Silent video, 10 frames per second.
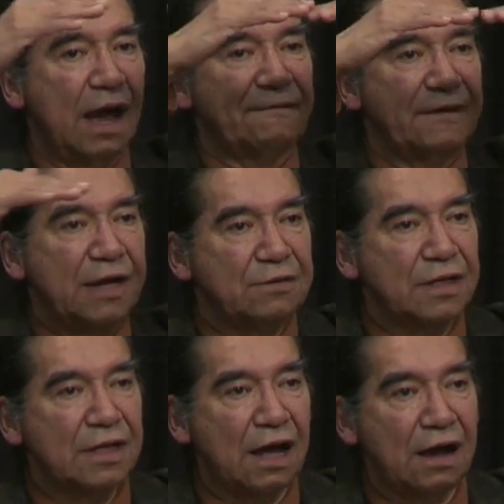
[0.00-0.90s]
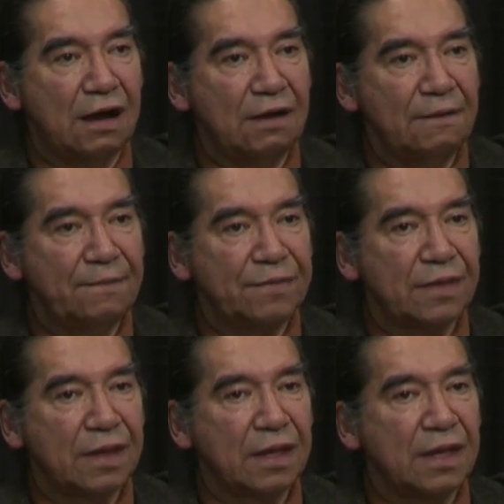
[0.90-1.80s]
A federal law
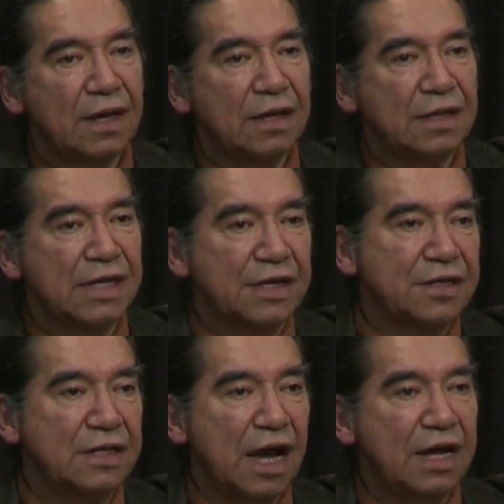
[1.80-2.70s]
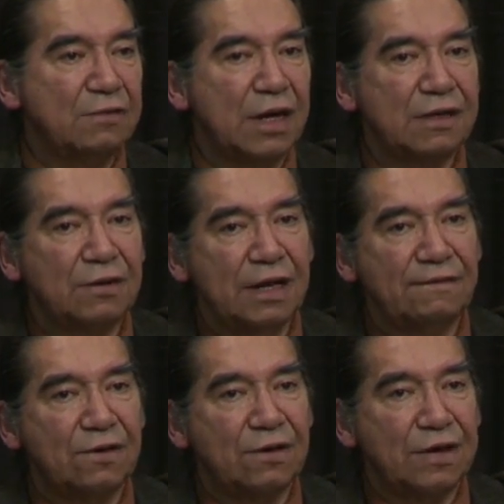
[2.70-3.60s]
Section
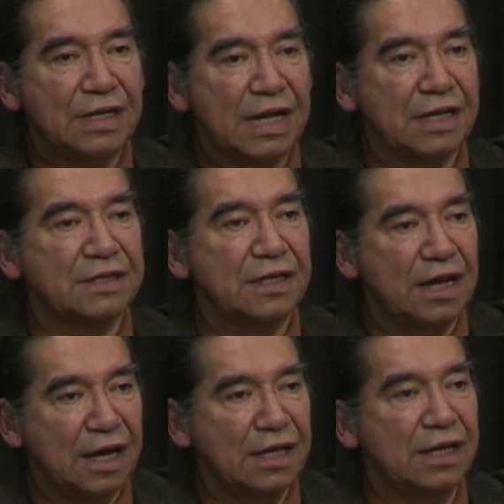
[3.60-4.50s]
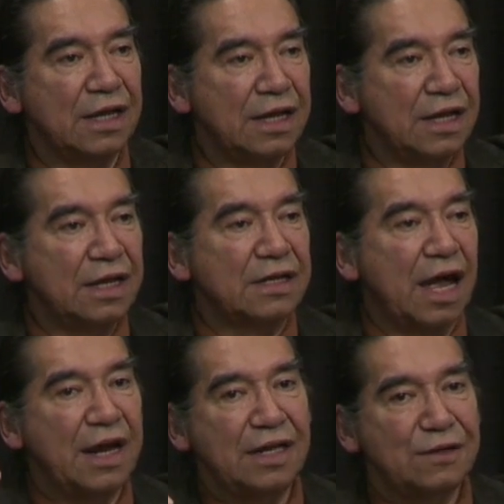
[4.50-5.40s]
9124 and Section
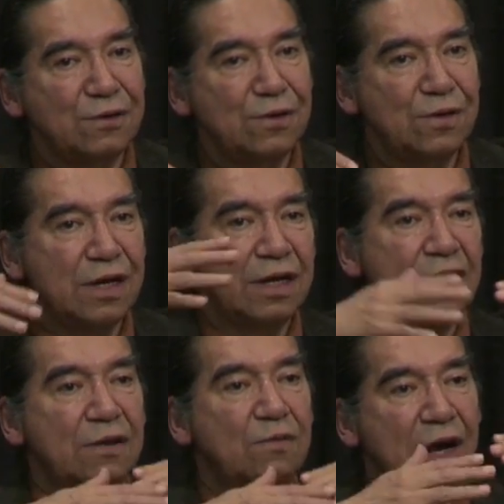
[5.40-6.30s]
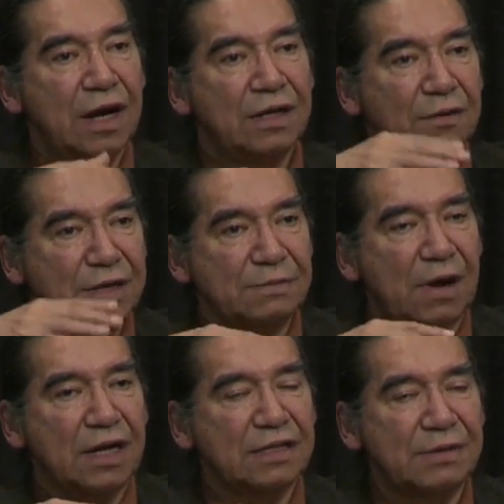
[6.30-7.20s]
92. One are the
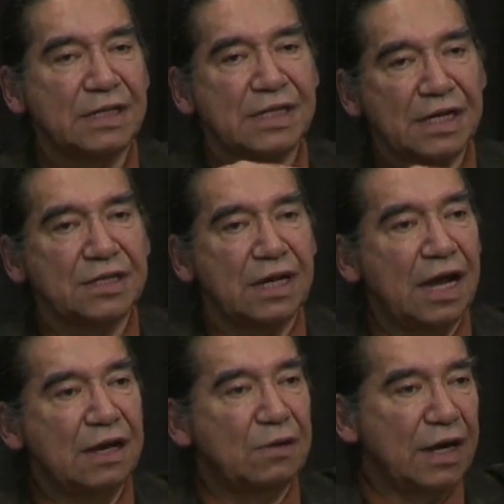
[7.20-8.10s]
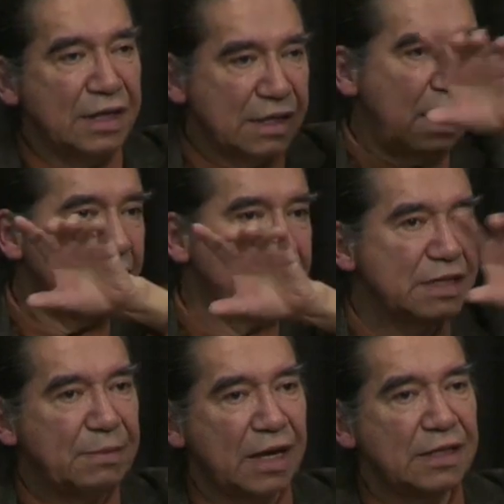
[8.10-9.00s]
responsibilities. Section 91 is all the
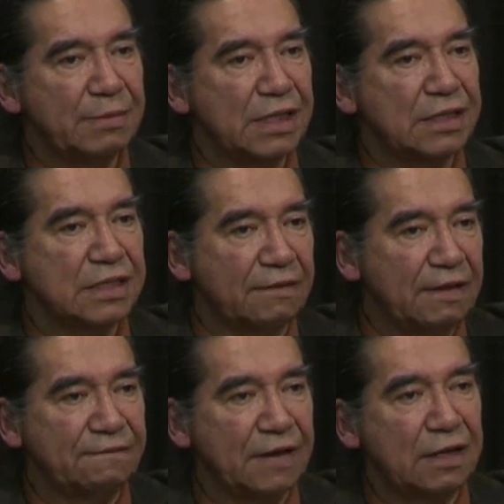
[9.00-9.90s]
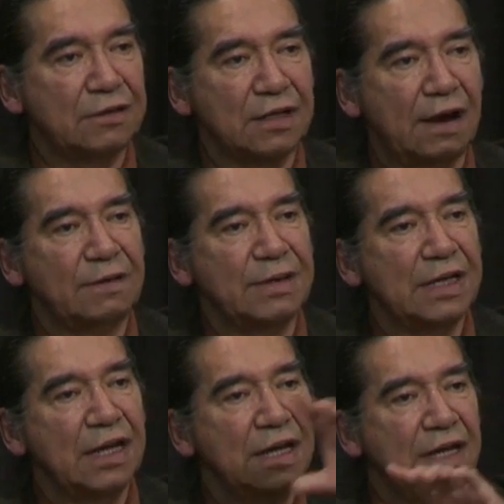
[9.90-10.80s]
responsibilities of the federal
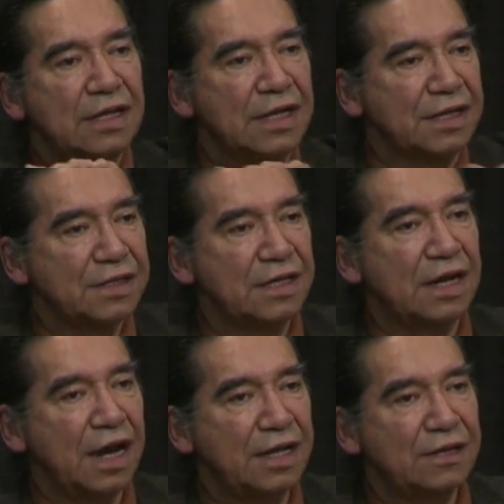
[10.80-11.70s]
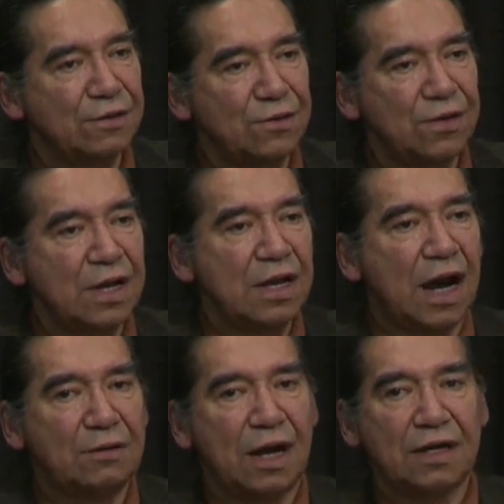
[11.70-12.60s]
government. Section 92
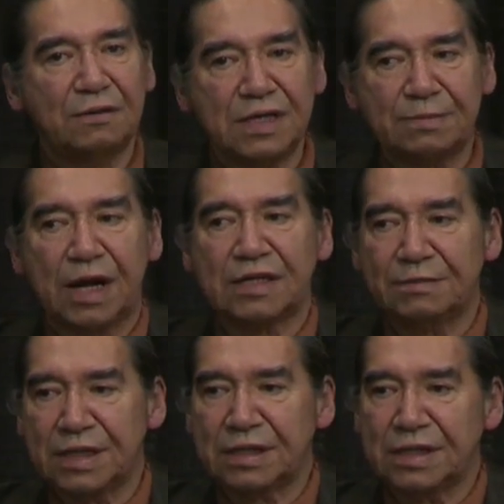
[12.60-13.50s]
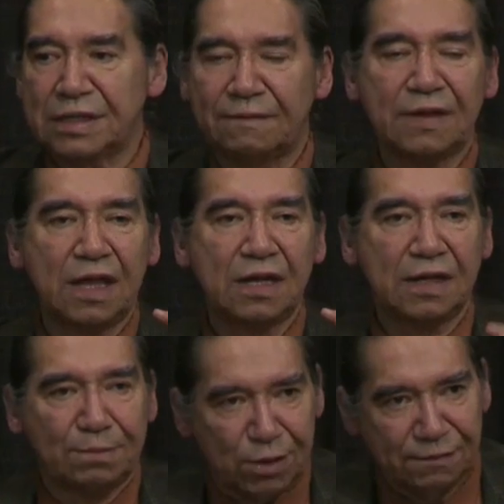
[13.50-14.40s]
are all the responsibilities of
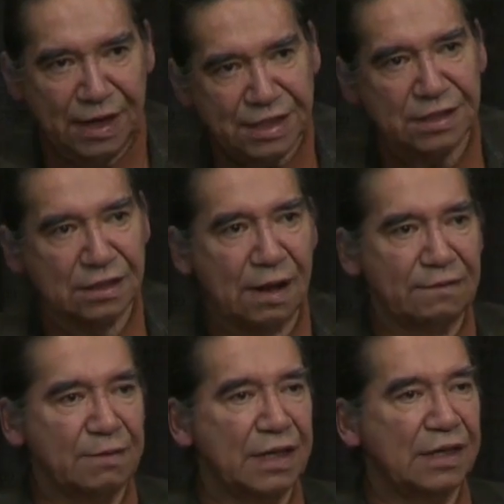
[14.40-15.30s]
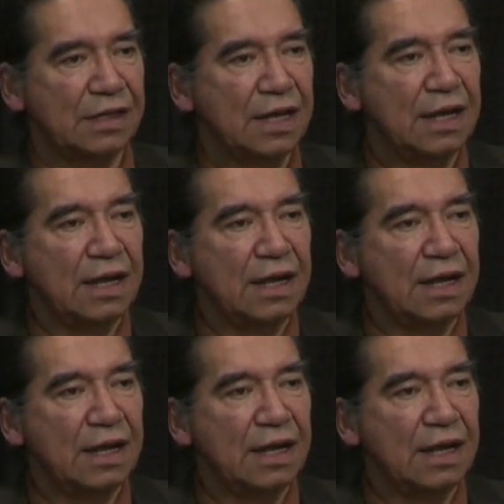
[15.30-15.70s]
the provincial governments,